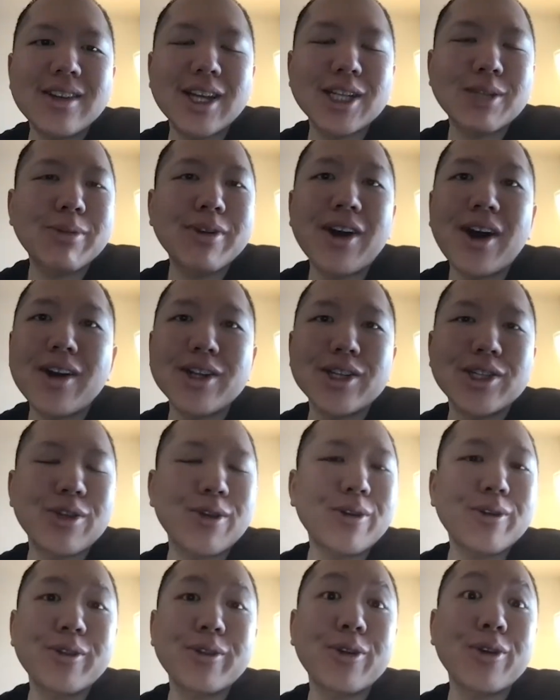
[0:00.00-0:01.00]
let's be honest,
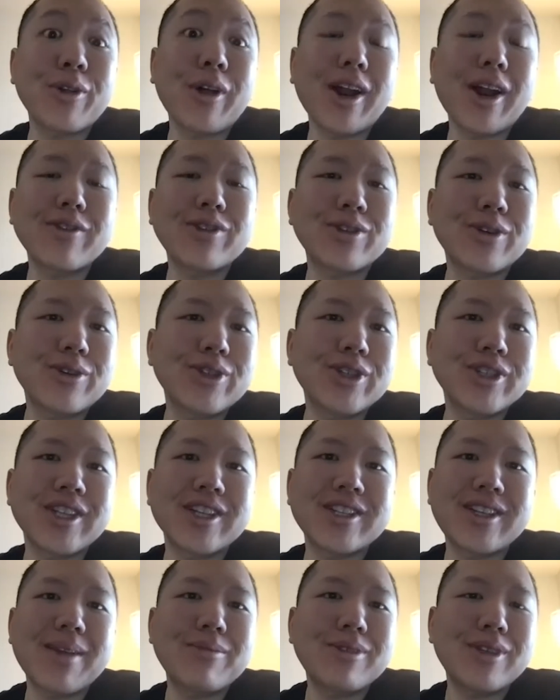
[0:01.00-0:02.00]
there are, there are a lot of surgeons in the
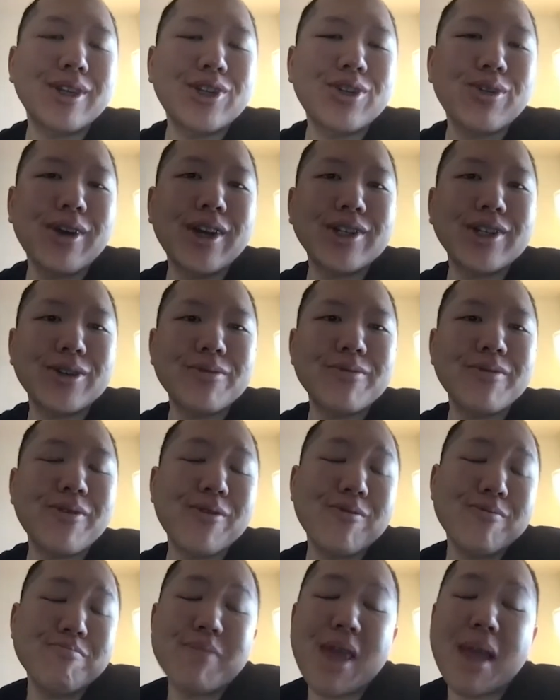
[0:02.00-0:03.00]
same situation
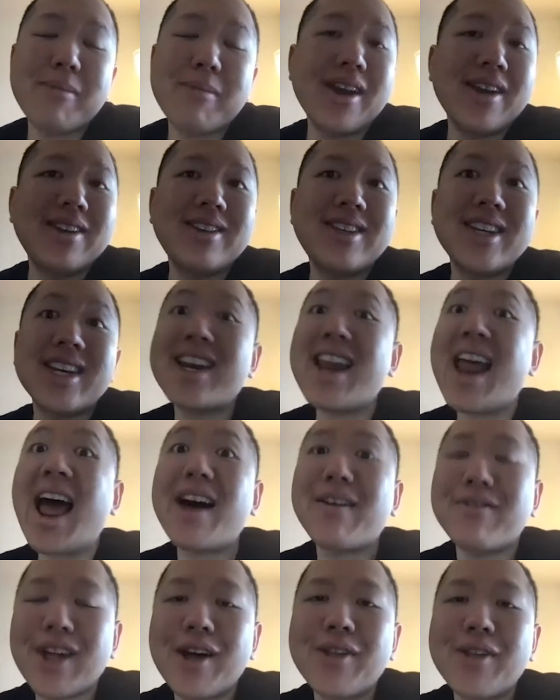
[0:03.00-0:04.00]
who maybe didn't
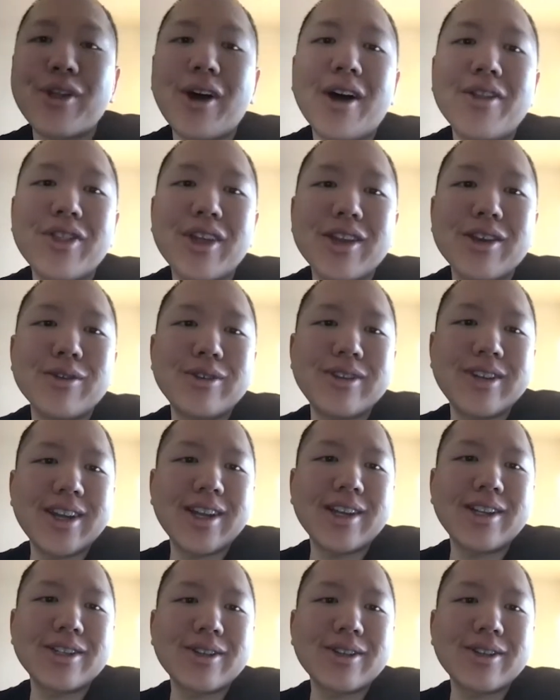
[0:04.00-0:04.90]
have that thought that you did.